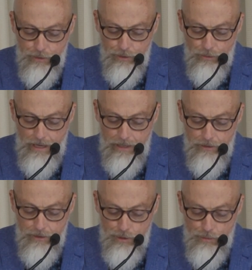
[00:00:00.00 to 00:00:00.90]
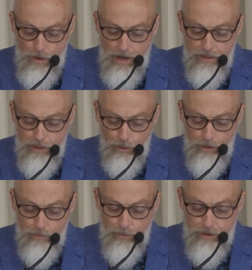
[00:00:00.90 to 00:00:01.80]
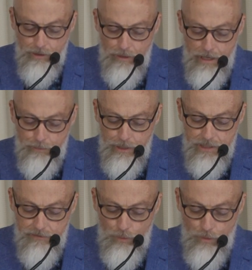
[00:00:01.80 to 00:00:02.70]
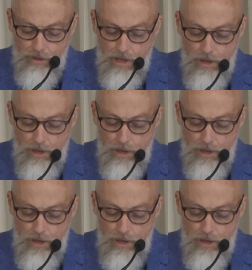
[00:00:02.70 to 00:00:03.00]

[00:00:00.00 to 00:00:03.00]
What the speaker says: on the grain and the new wine, the oil, and what the ground brings forth,